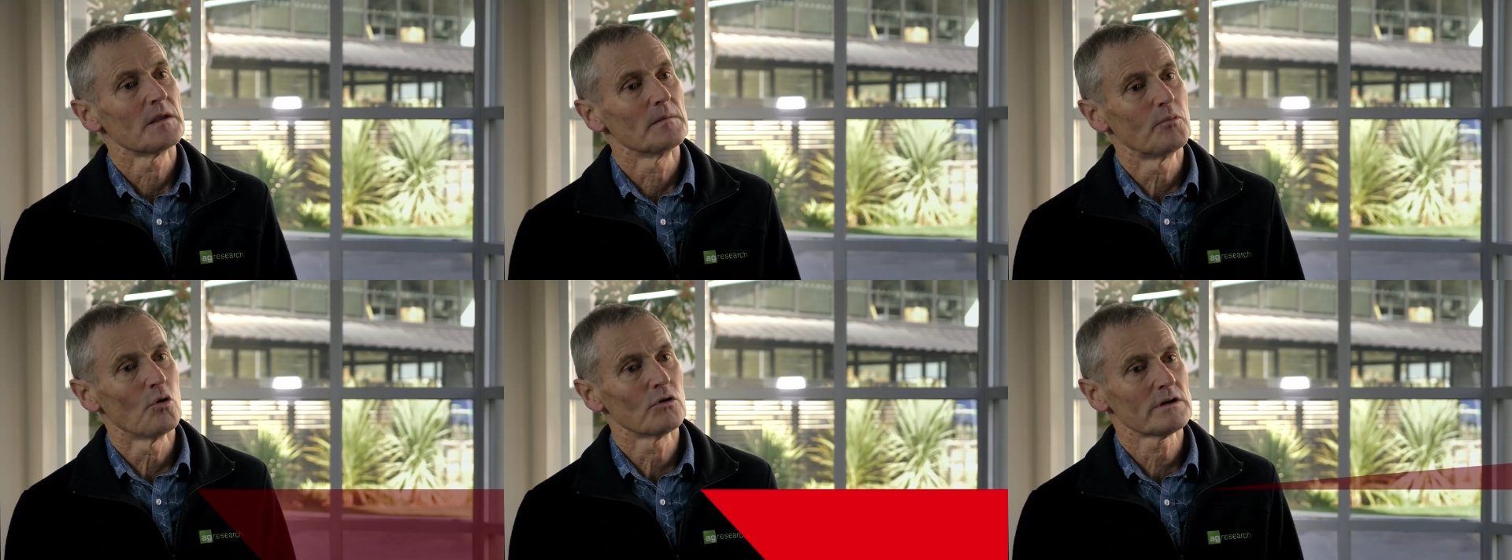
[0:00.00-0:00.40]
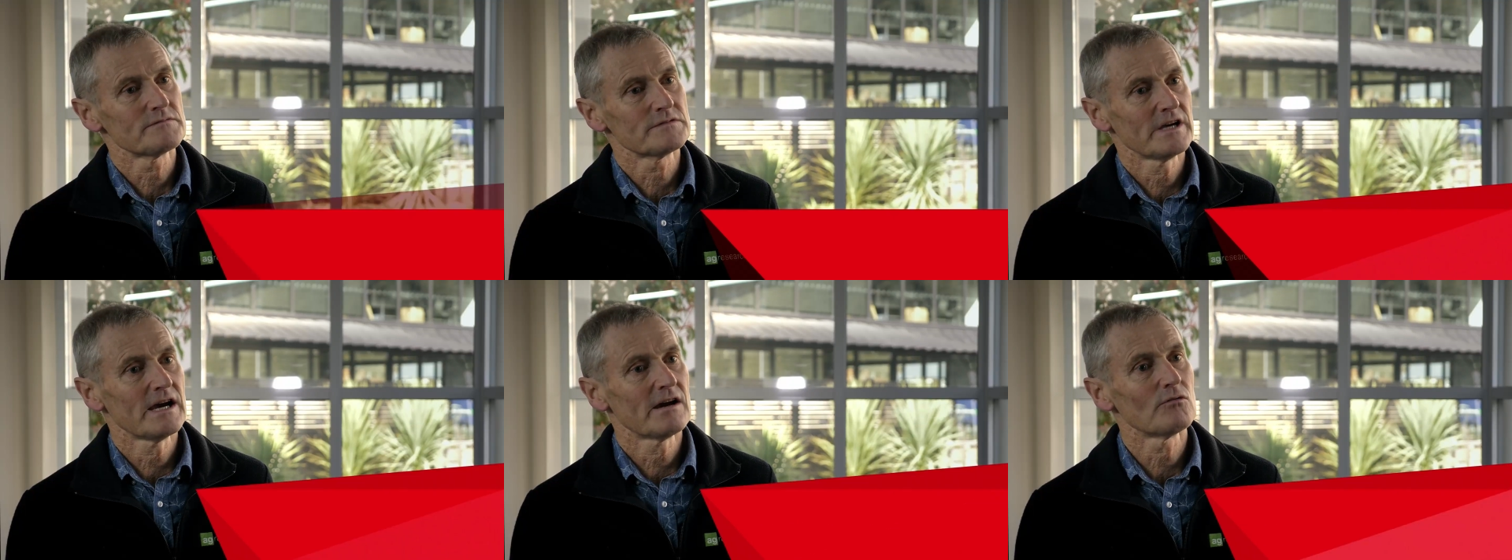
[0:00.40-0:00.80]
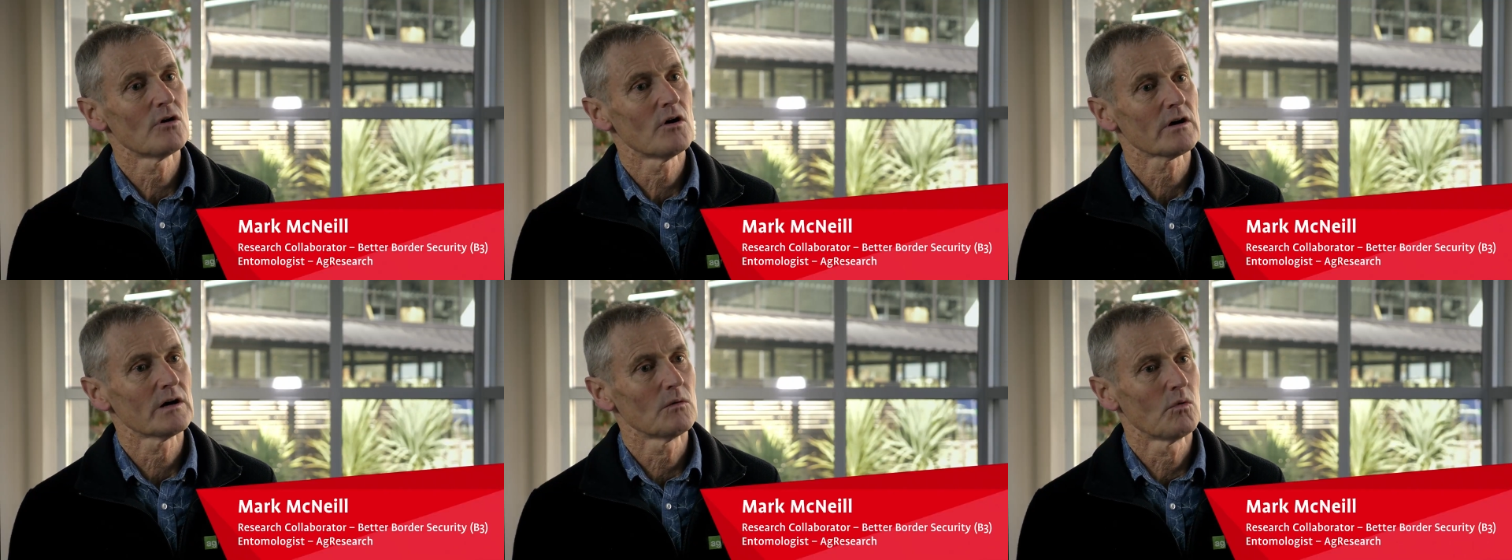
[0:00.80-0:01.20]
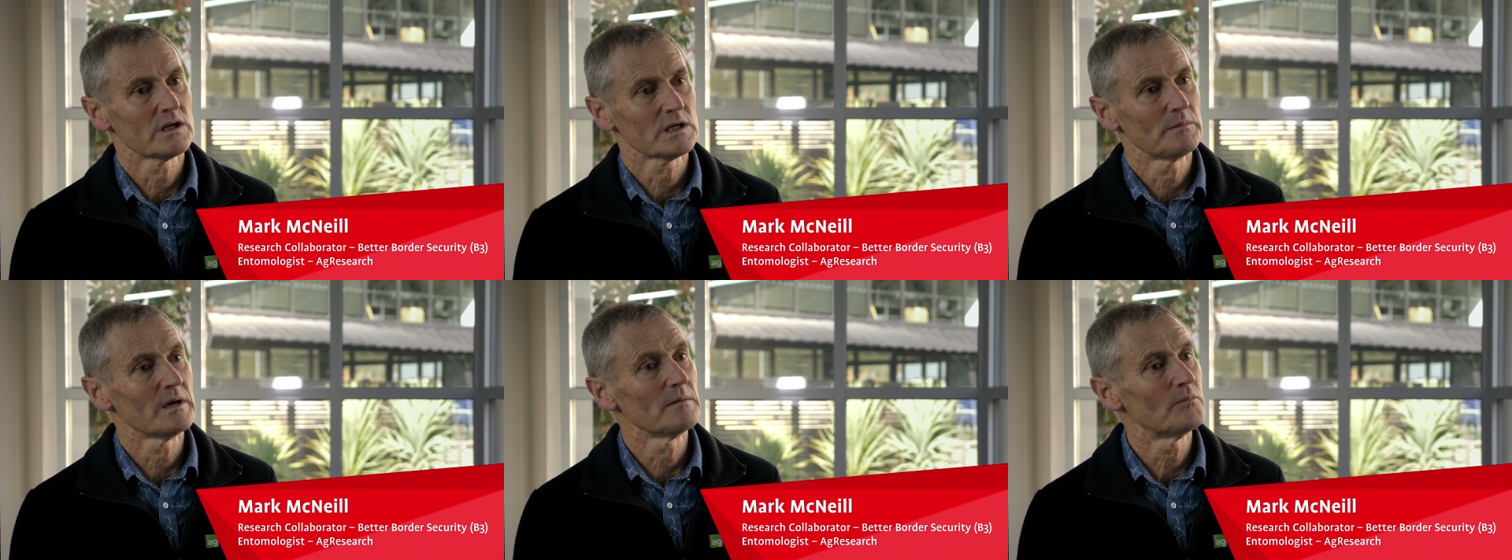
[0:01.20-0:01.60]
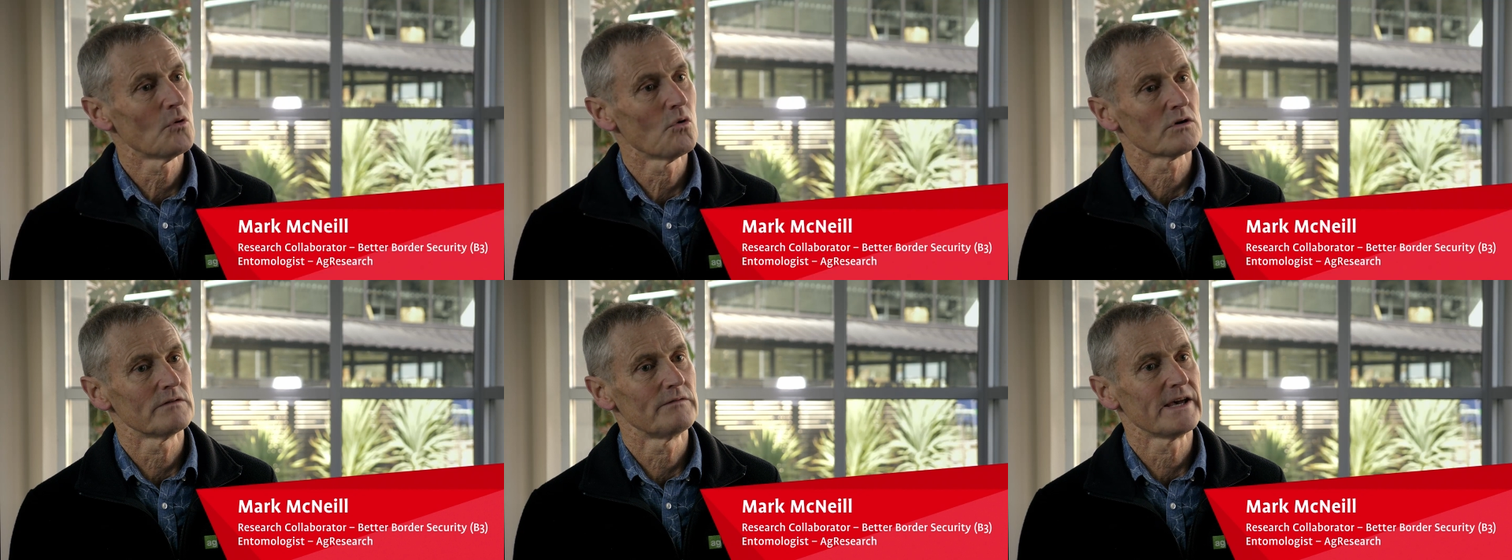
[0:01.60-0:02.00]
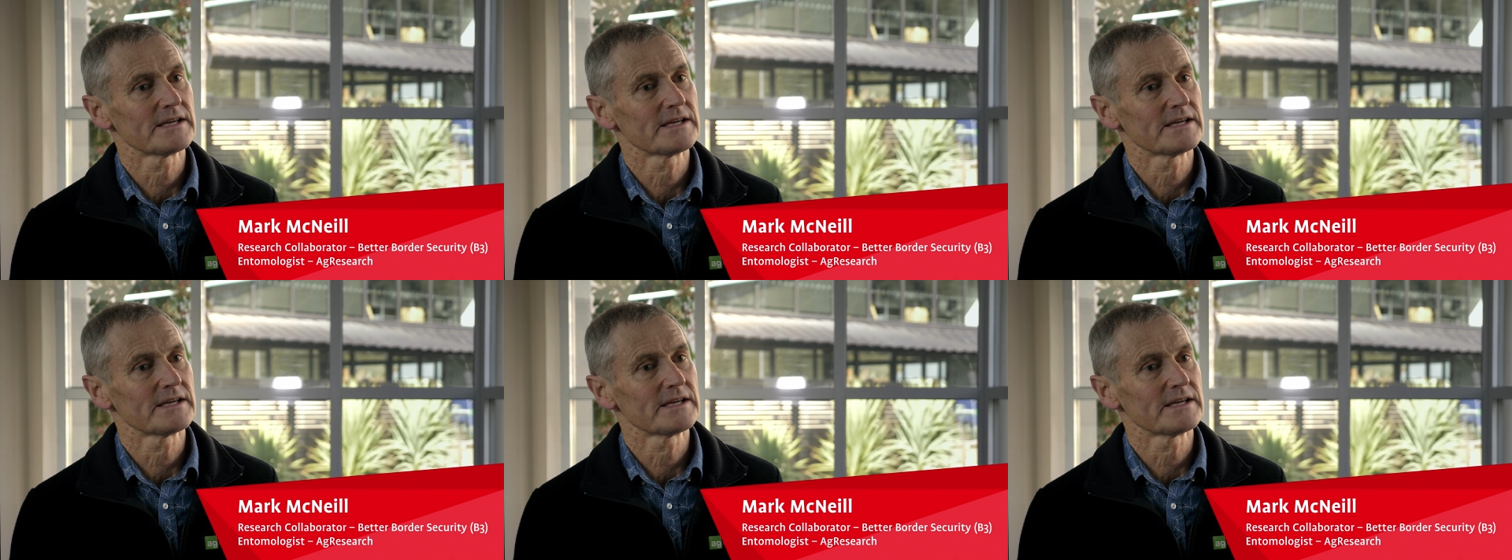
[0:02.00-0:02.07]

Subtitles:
The Port of Tauranga want to be a port of